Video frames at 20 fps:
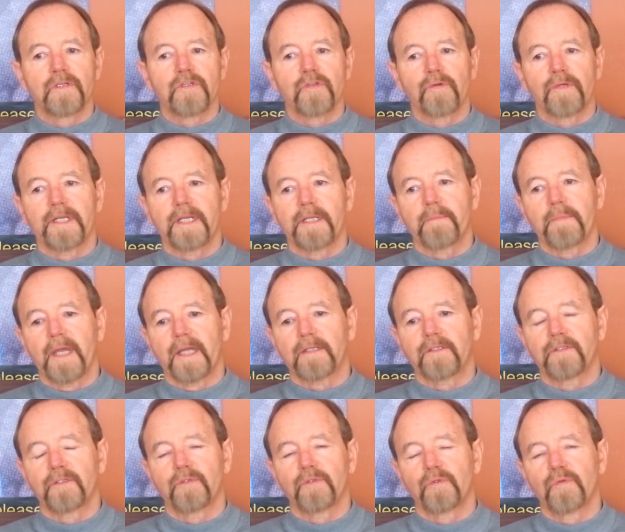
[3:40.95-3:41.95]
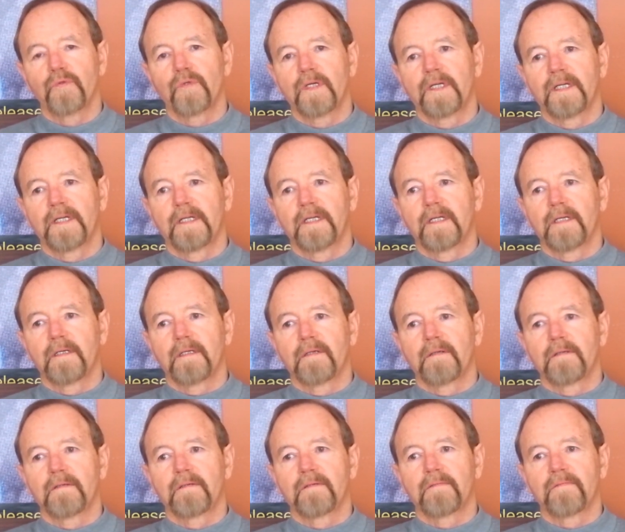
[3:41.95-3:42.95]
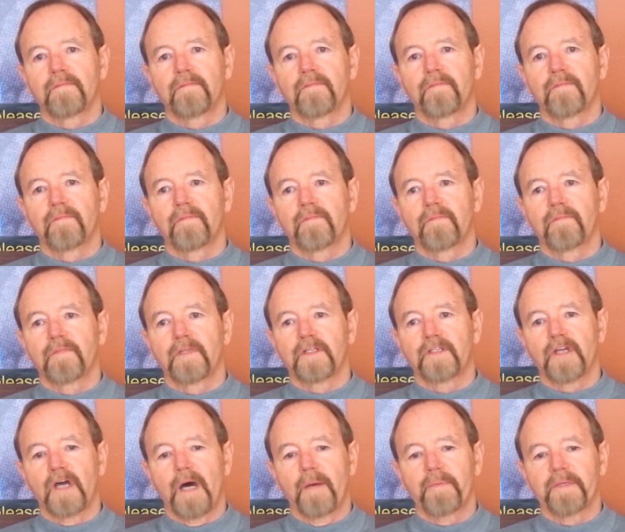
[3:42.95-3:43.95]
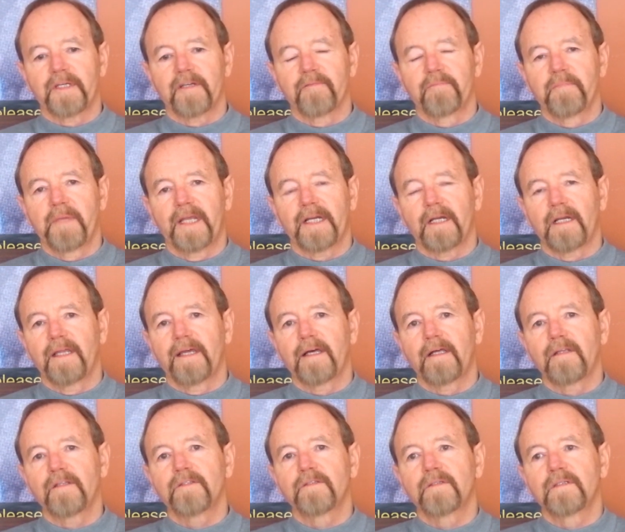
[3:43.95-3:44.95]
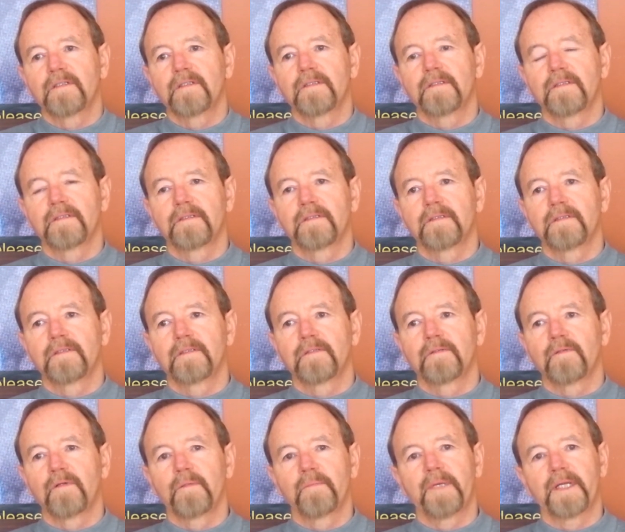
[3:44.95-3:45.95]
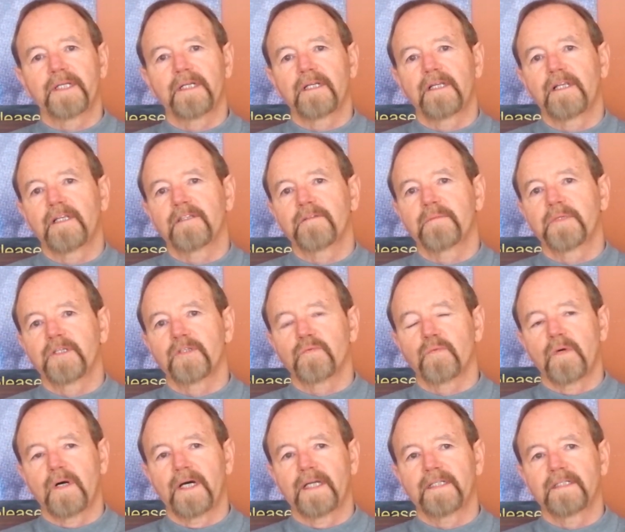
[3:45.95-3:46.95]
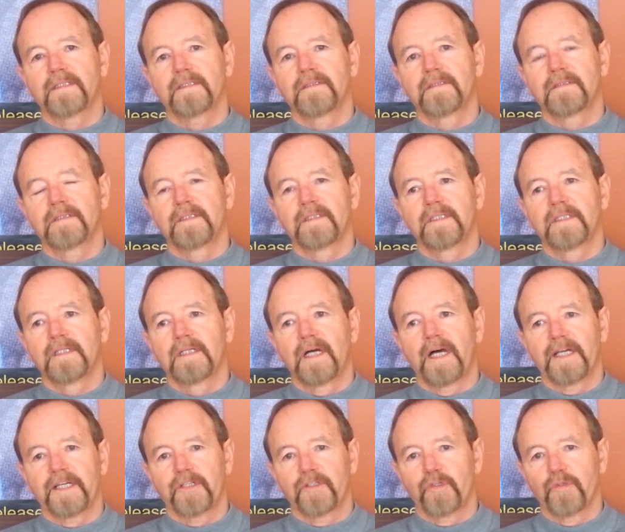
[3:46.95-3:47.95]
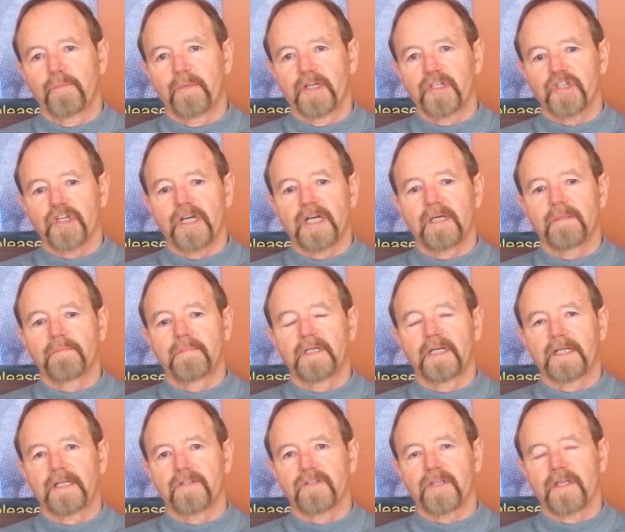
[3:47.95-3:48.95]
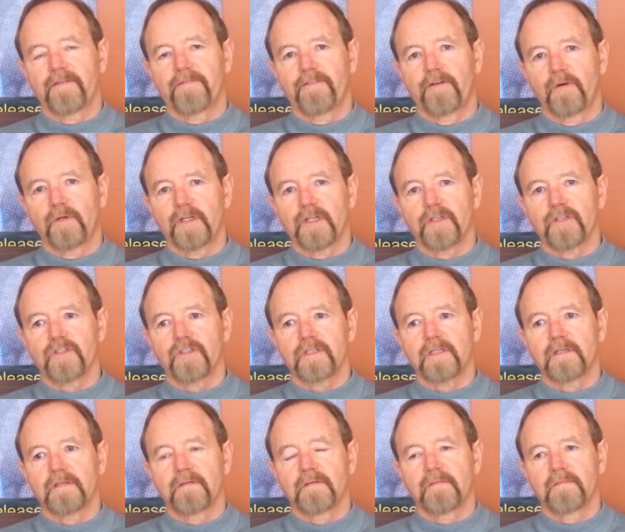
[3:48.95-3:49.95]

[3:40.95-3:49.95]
So getting back to the topic of mental health, well, mental health means what? I can do my job, I can stay focused,